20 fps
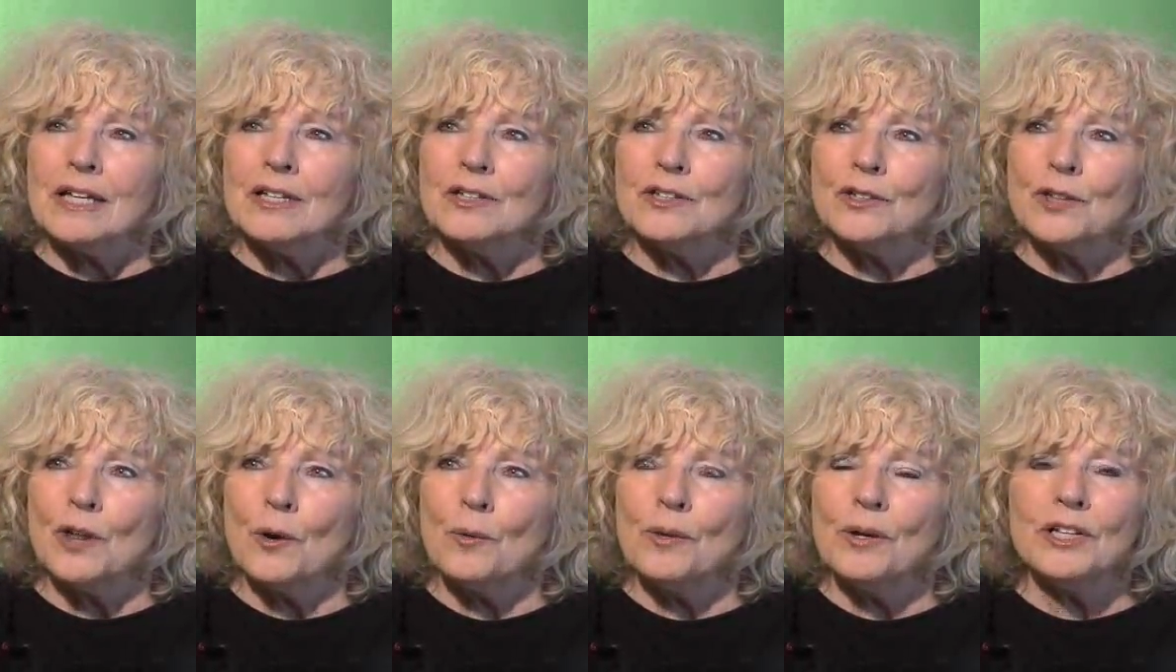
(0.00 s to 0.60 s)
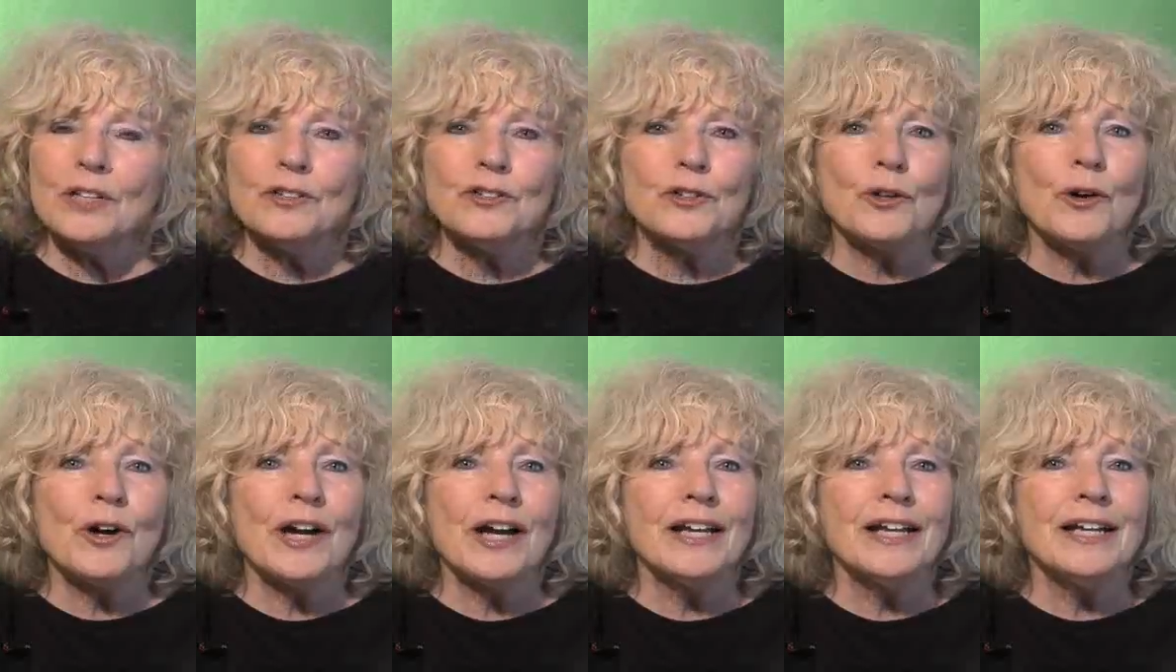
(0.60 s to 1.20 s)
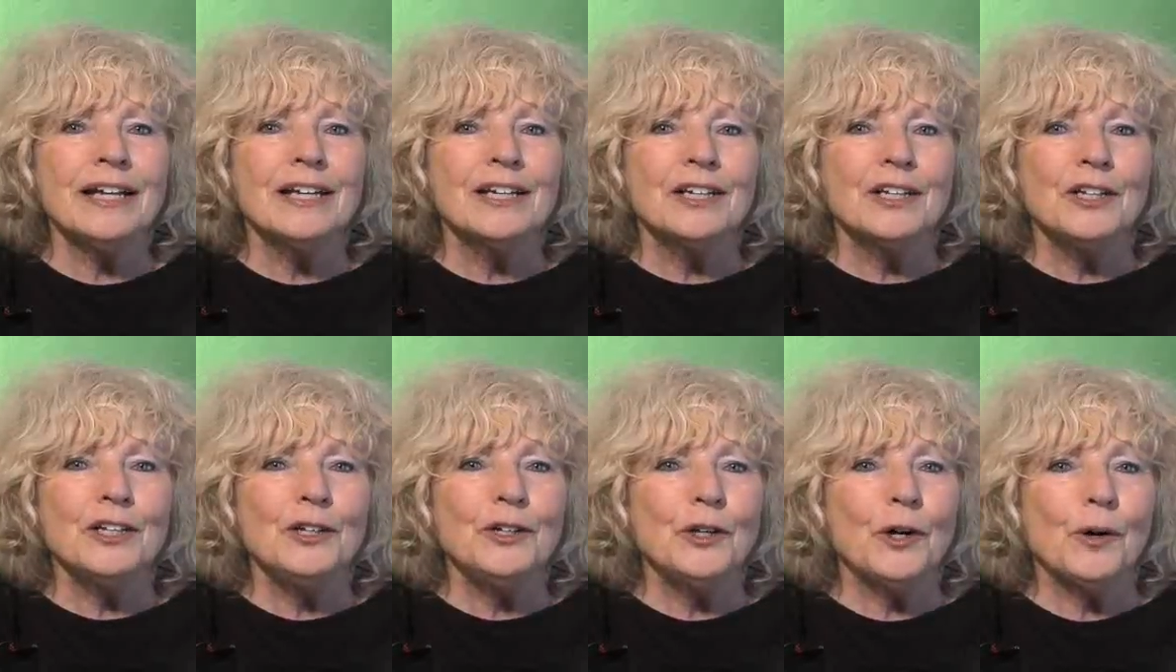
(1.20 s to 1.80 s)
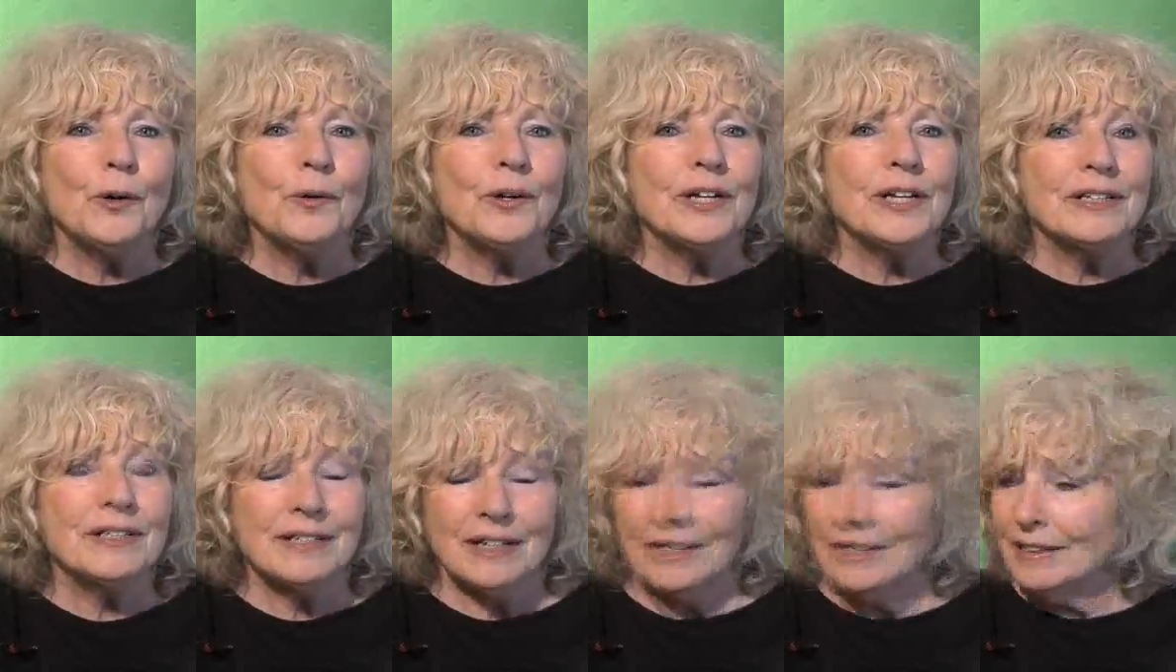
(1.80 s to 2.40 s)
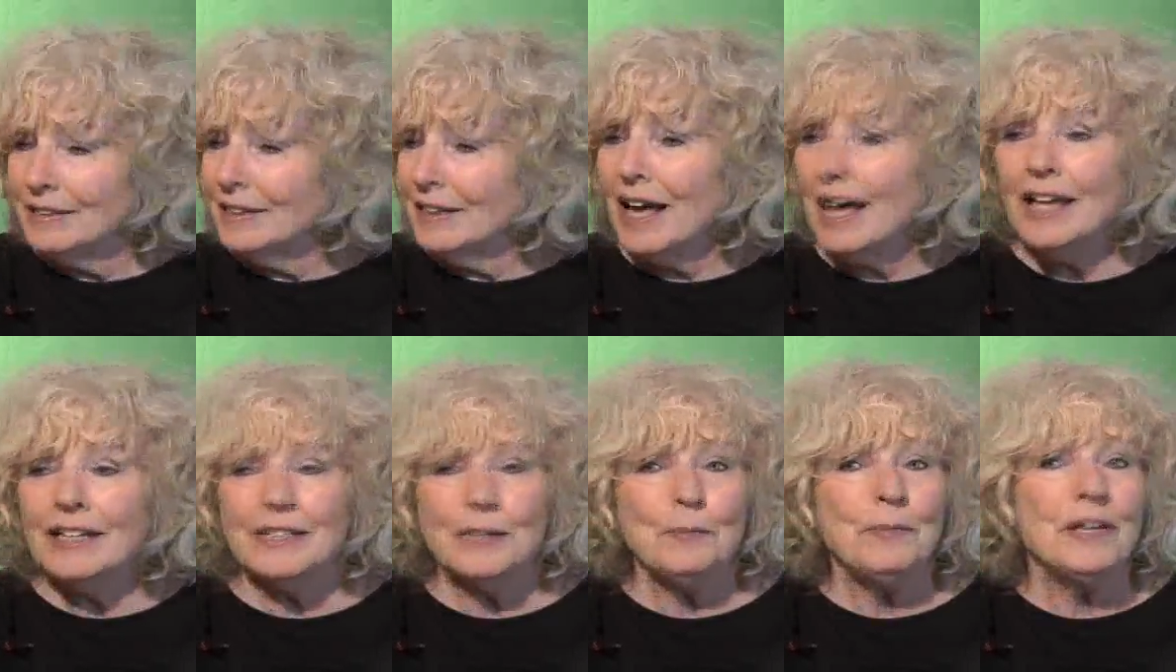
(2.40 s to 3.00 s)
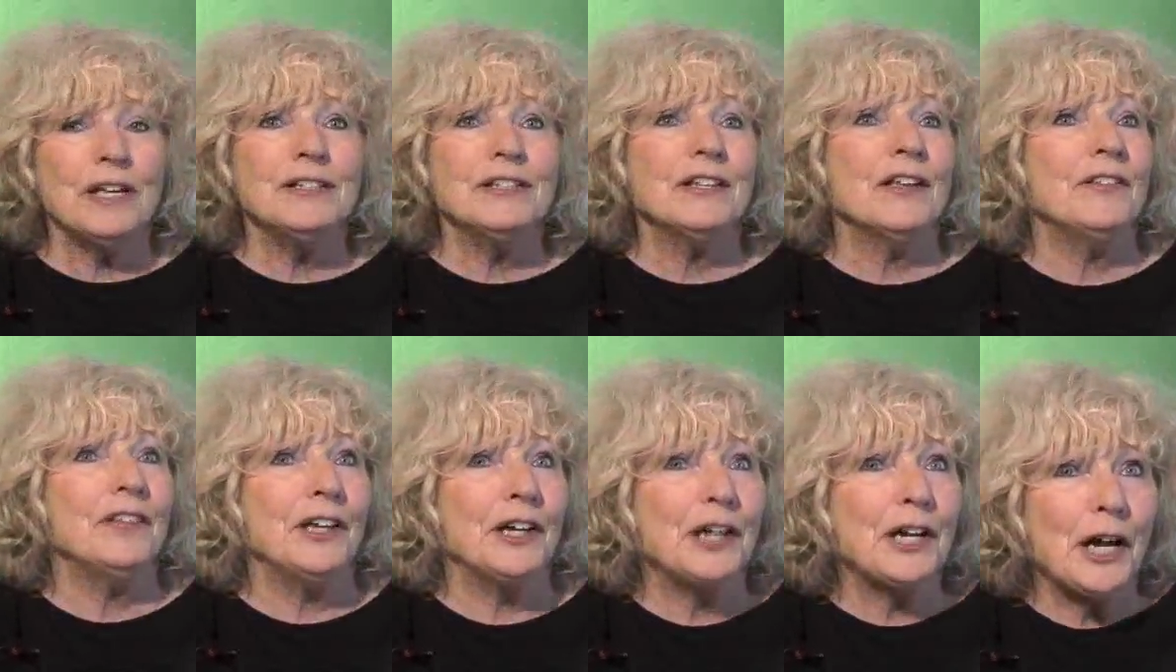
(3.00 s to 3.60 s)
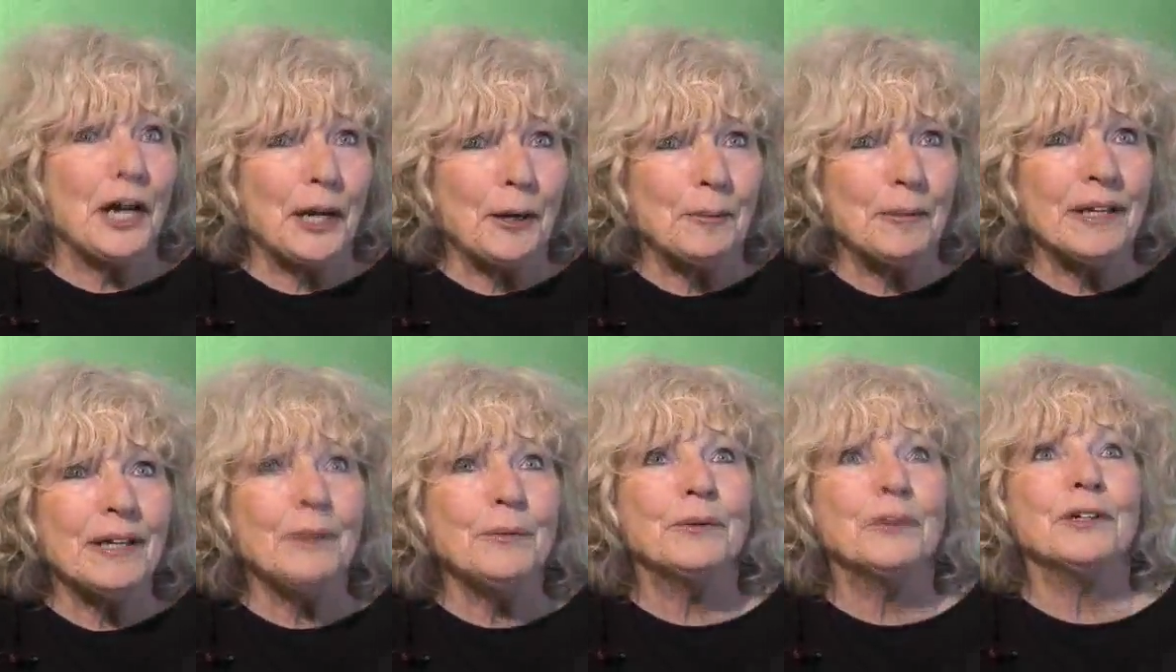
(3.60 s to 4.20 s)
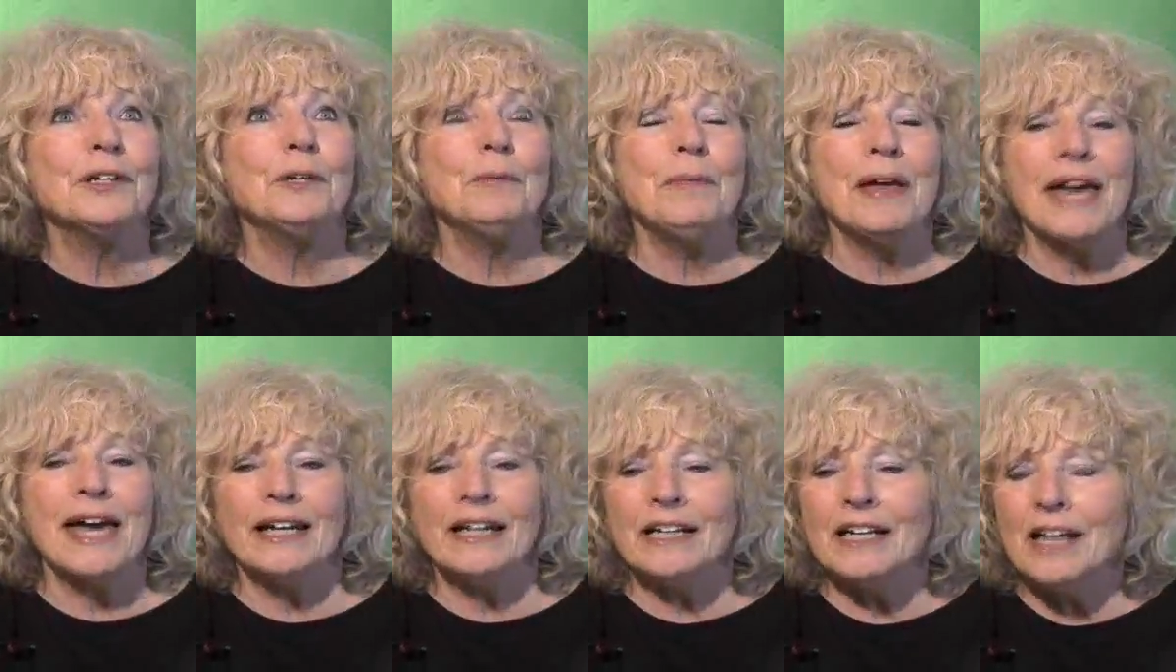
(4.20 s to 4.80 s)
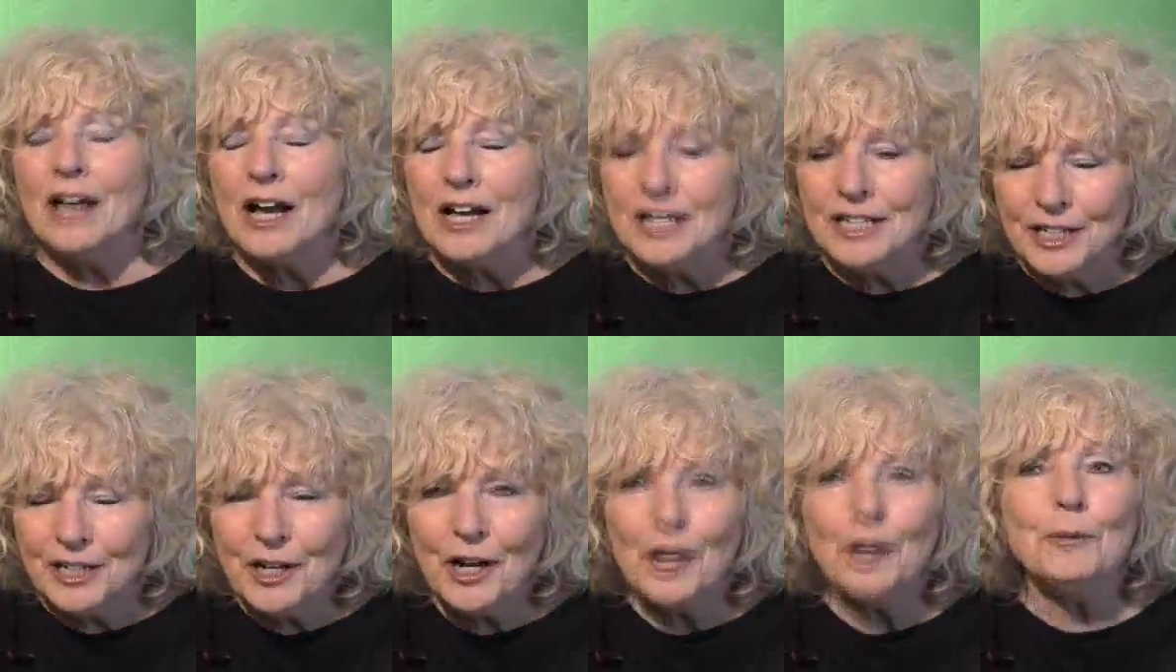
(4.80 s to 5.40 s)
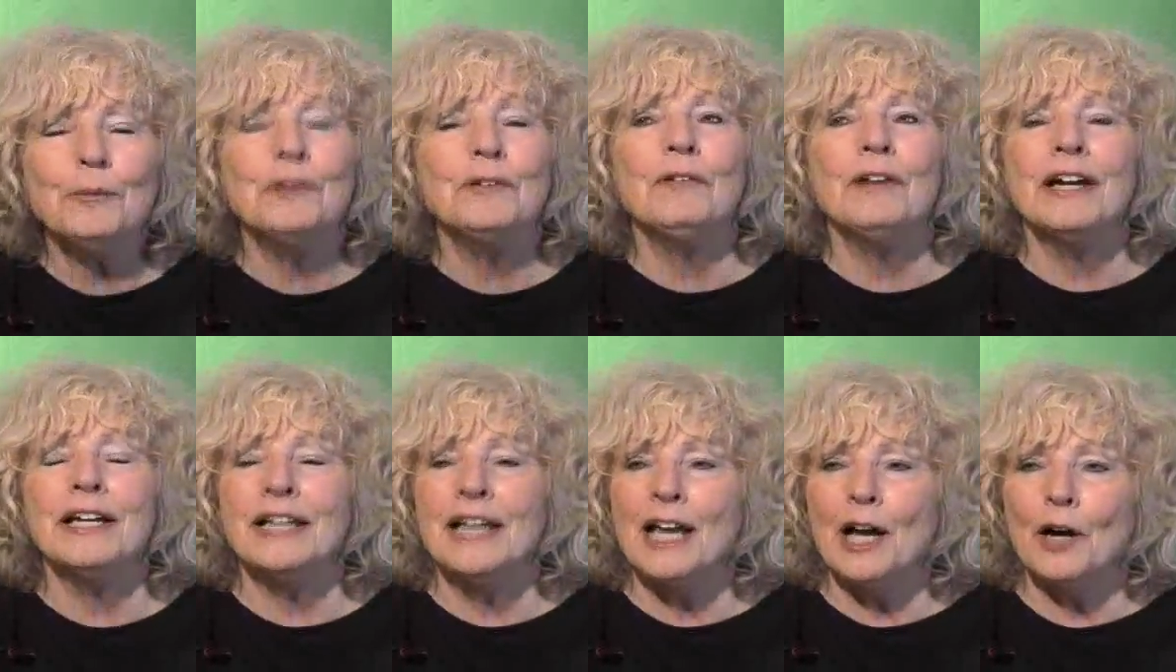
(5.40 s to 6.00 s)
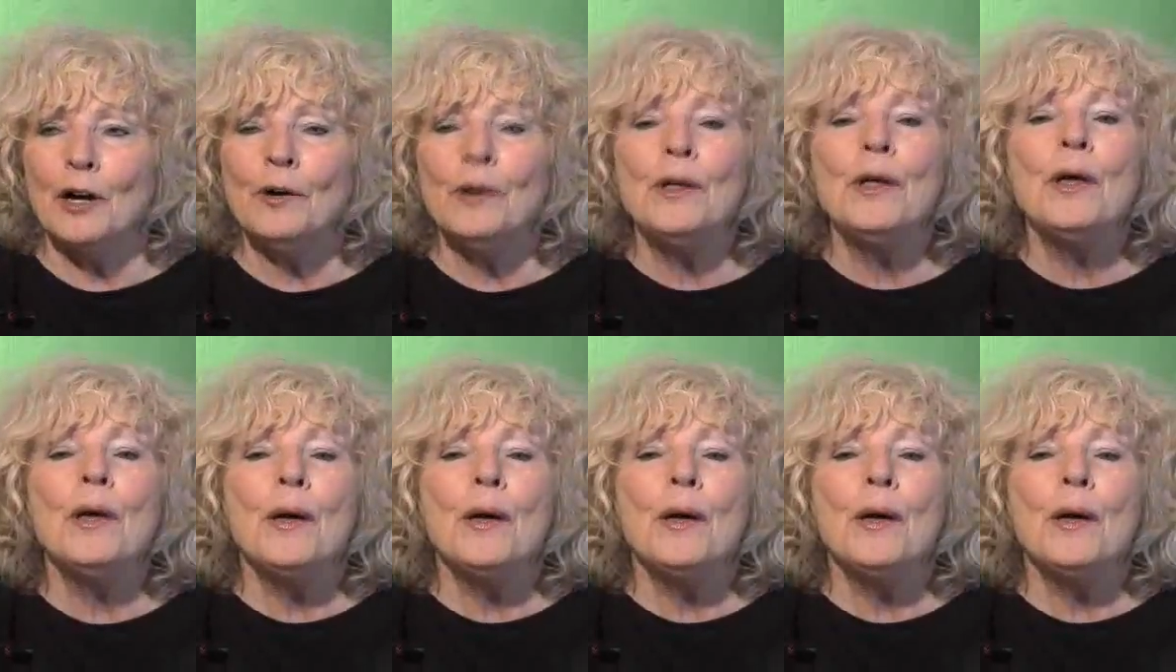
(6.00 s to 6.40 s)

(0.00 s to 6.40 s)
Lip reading: so we enjoy, you know, a lot depends on the economy. We're in a bad economy right now.